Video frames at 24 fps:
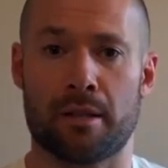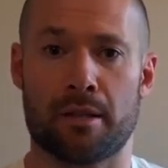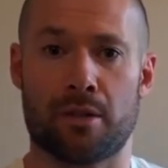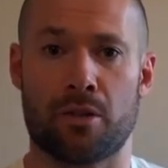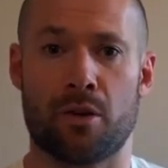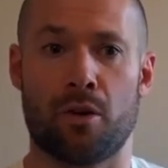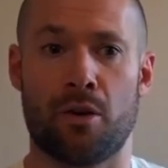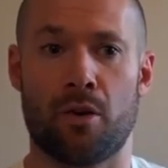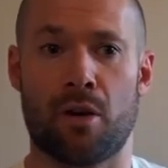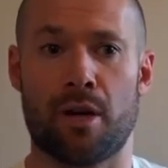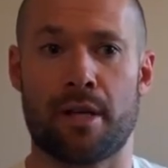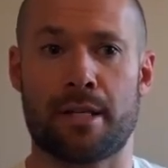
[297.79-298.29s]

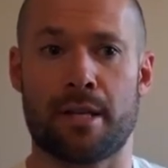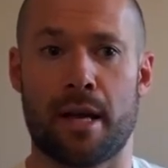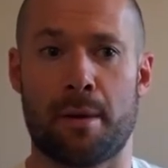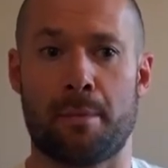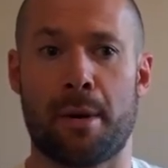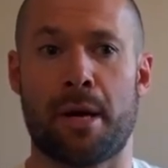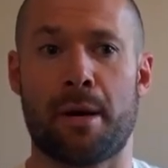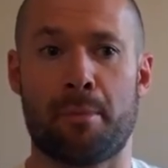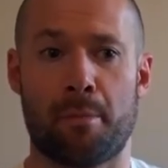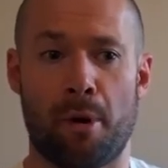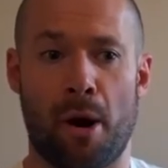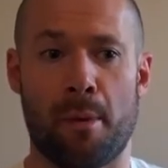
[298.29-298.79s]
So I
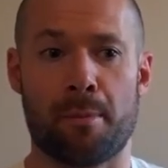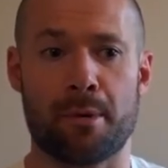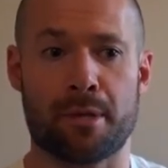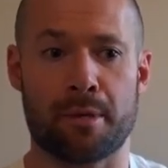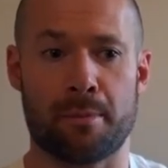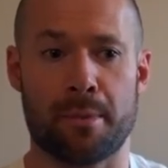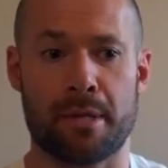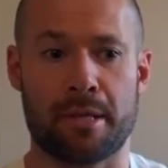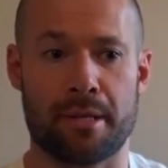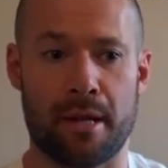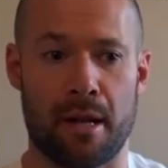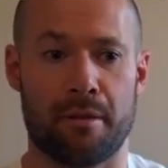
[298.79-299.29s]
made a promise
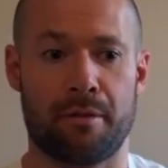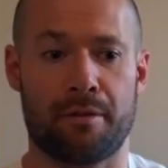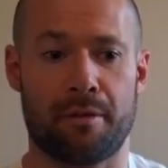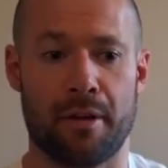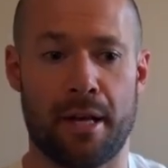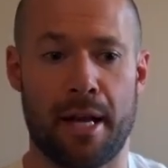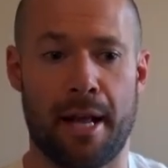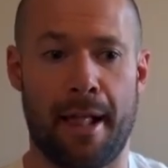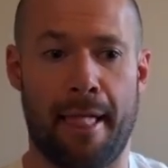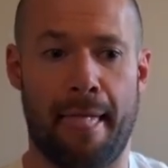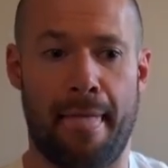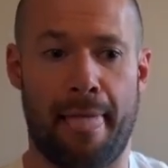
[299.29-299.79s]
to myself
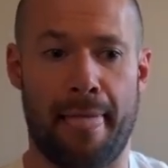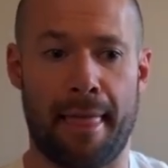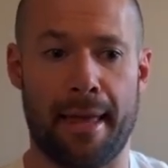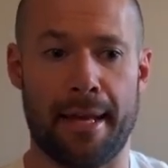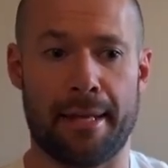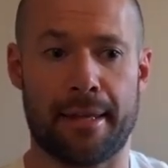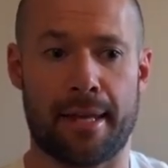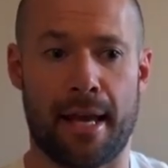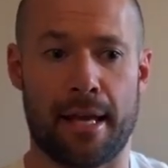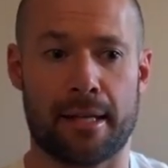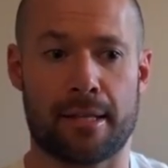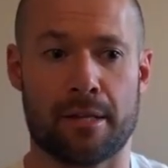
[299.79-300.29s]

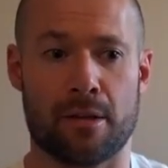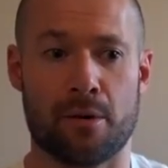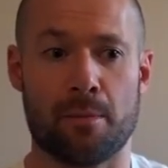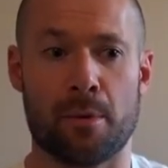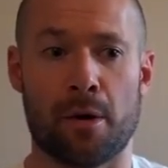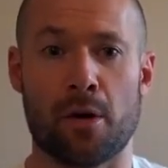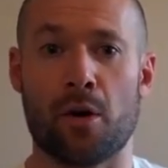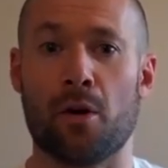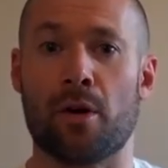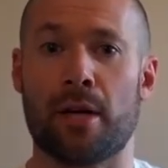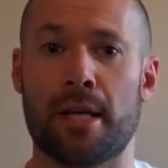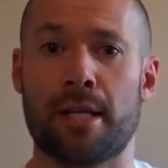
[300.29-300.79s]
in that
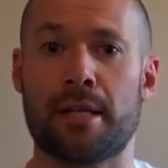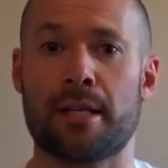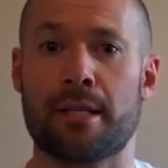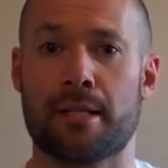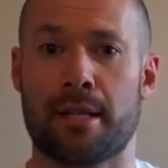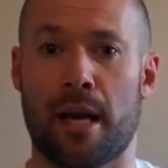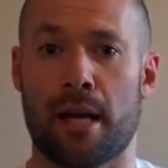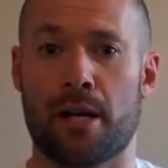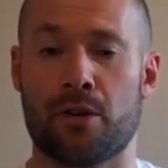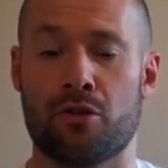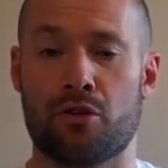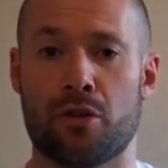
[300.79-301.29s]
summer going into
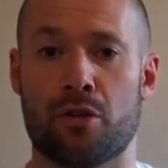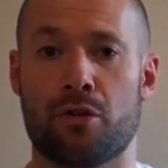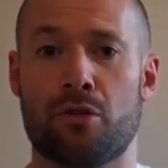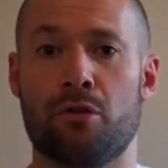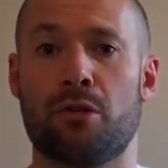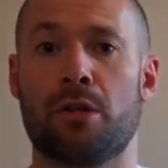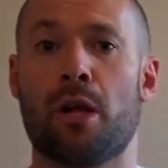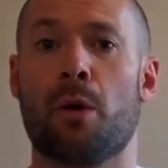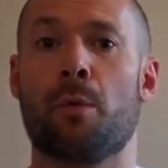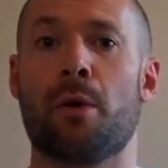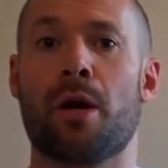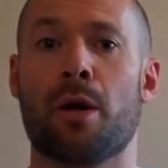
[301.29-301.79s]
secondary
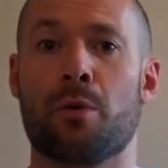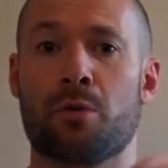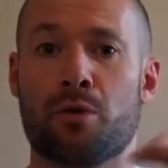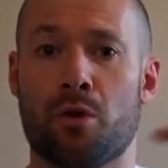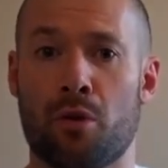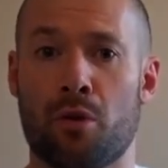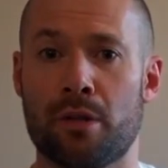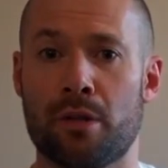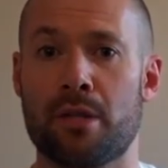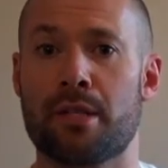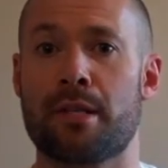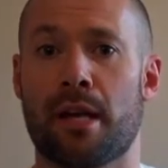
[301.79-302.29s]
school, that when I was
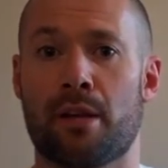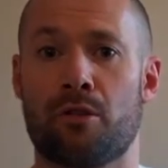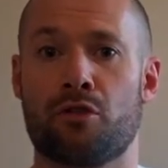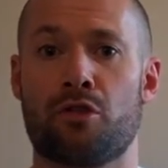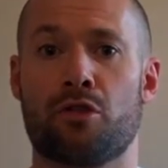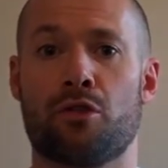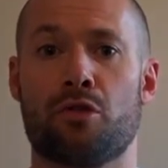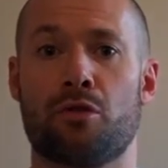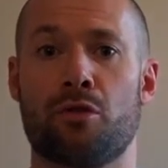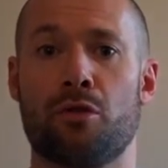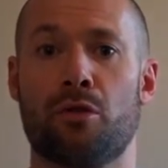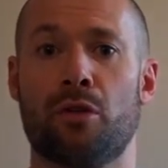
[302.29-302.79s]
to
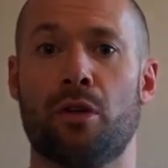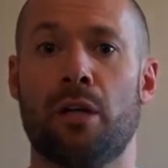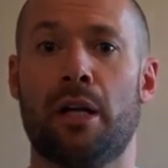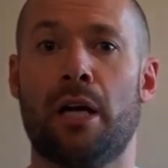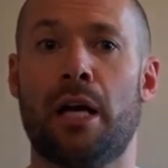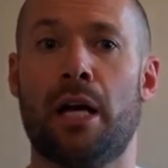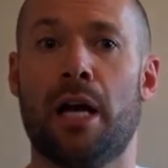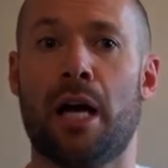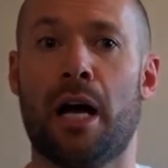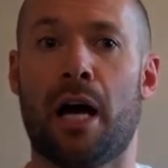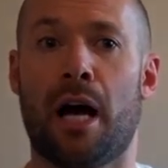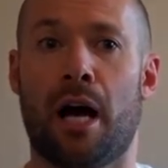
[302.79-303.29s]
secondary school,
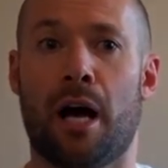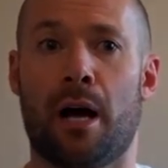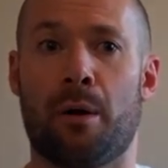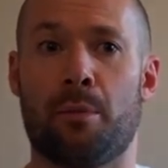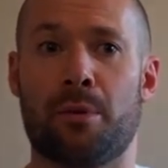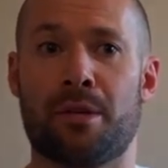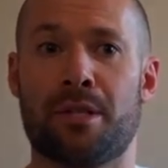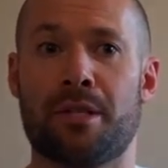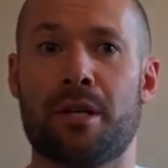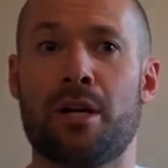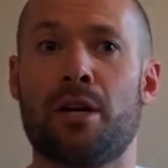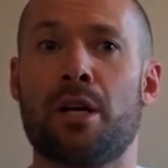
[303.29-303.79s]
I
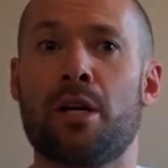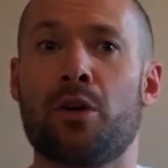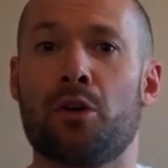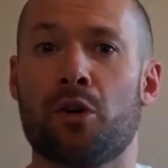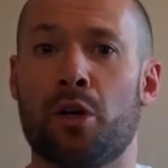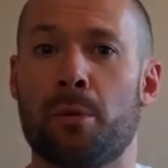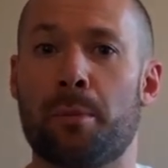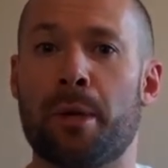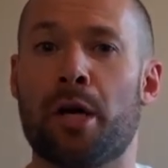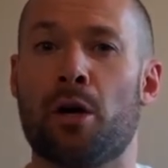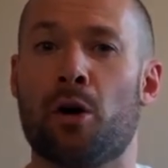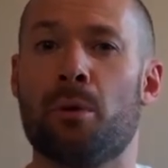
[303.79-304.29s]
was nearly
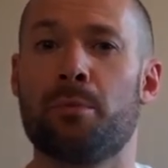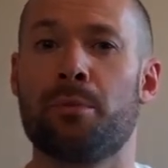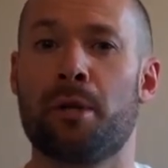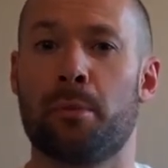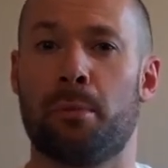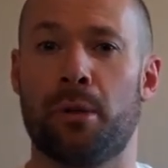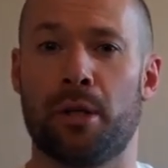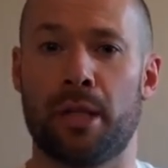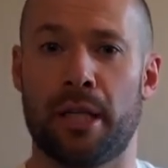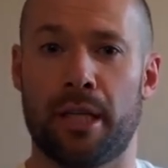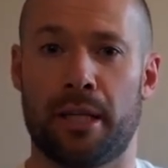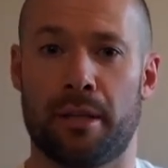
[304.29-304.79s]
going to become the
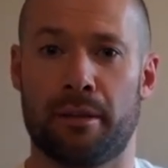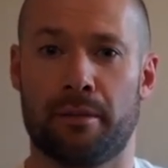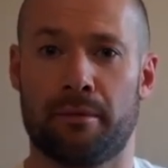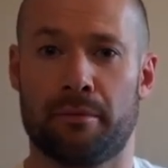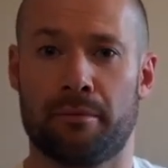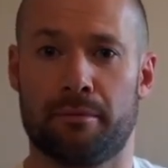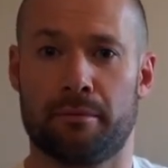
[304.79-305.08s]
bully.